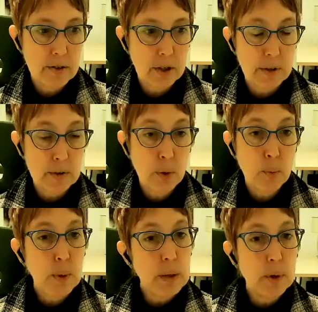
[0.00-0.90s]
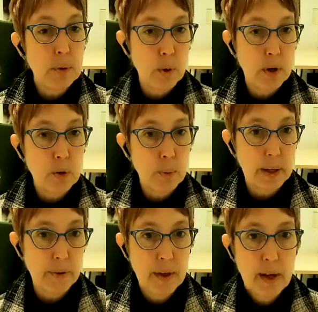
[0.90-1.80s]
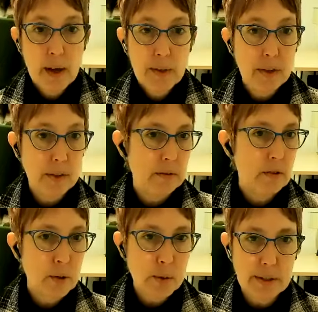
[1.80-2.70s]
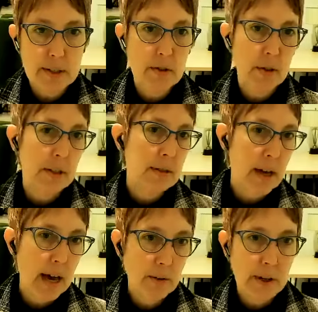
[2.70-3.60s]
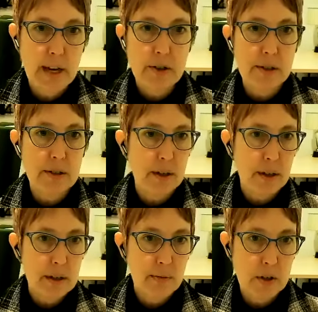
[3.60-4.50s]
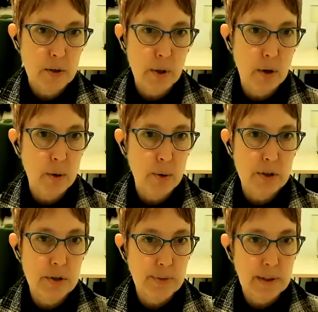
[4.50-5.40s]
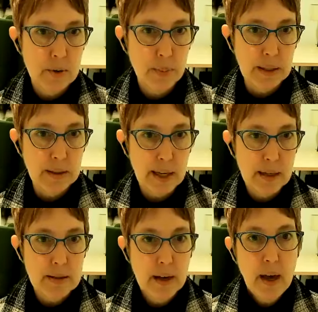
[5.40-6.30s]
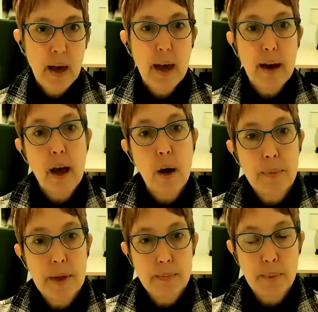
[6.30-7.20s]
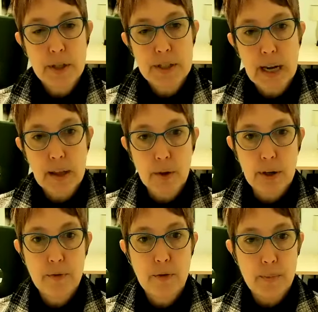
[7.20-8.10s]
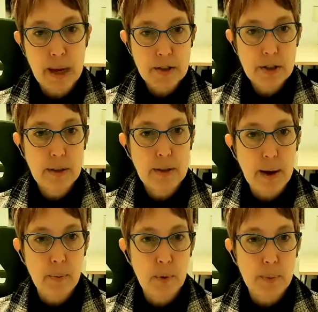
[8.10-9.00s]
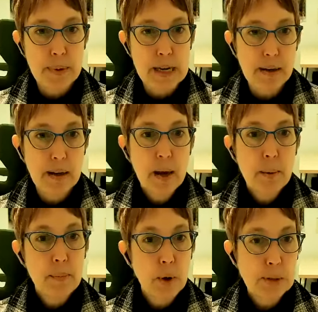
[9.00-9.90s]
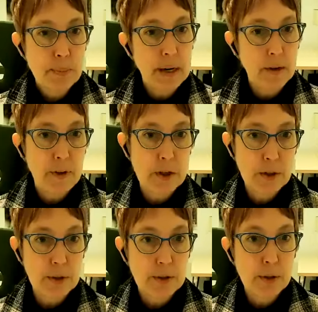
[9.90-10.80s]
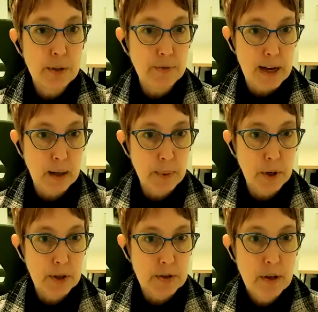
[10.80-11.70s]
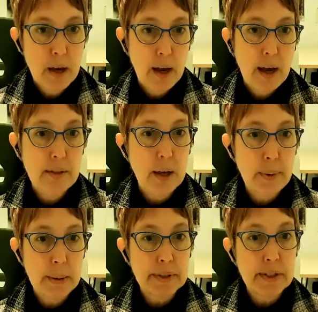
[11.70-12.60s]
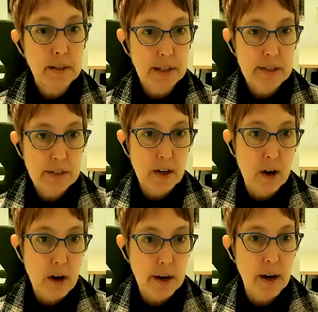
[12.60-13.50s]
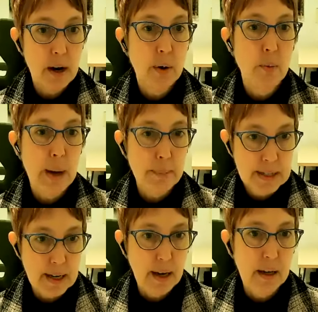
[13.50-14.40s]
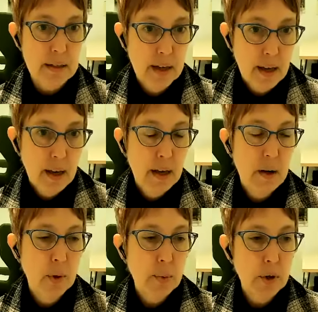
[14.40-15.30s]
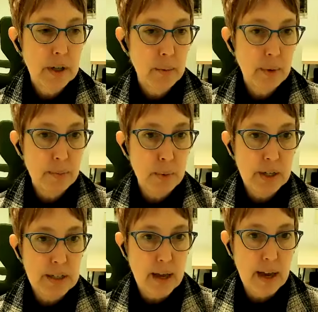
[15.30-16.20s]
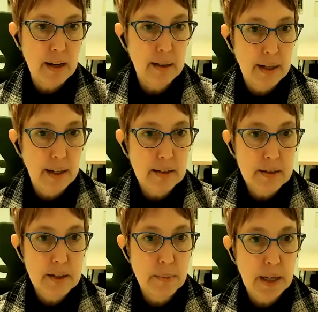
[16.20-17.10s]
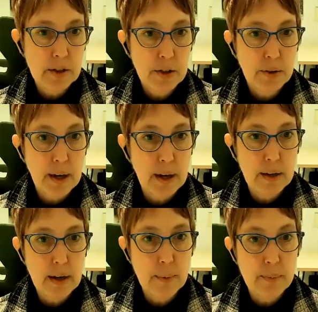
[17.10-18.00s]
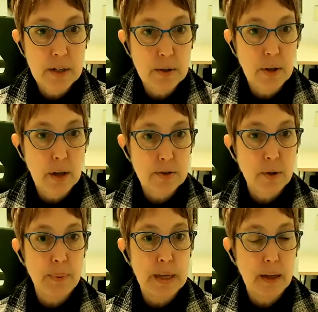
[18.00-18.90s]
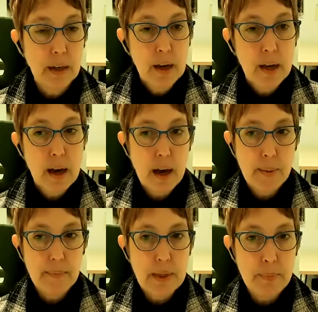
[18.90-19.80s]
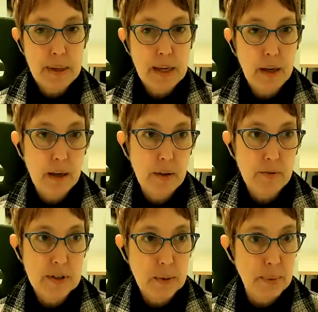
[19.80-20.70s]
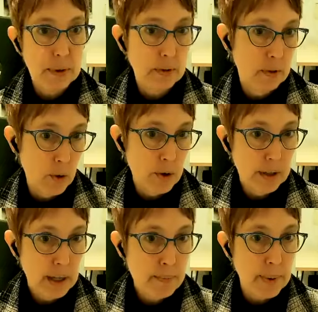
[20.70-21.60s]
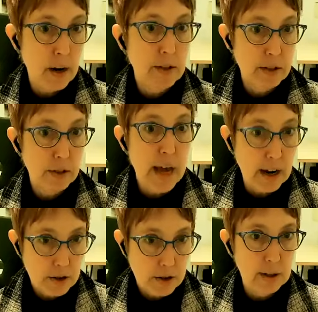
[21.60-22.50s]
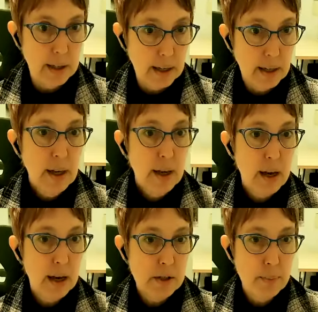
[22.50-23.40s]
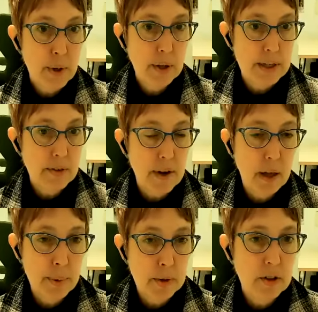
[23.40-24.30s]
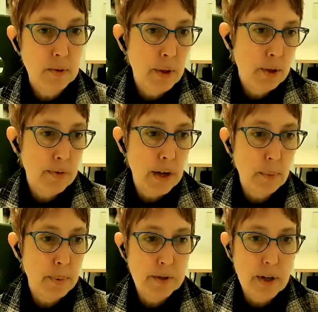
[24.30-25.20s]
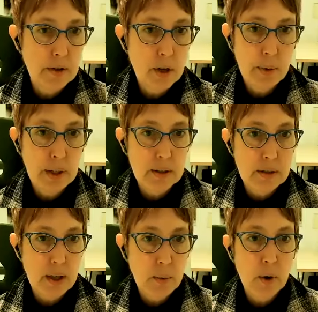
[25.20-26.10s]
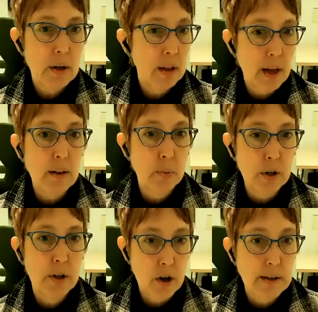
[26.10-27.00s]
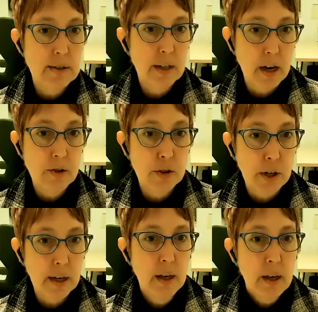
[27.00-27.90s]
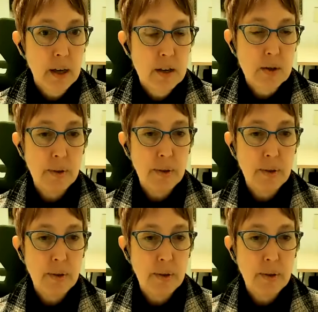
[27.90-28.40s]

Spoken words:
service where we would work with the school districts, the congregations, the individual owners of these buildings, and help them put together information that would be most beneficial to developers, and then be able to list it on our website. And we're working with Moody's Analytics to make sure that these would also be they'd be visible locally, but also nationally to pull in developers, because we know developers aren't always, a lot of them work across the country. So I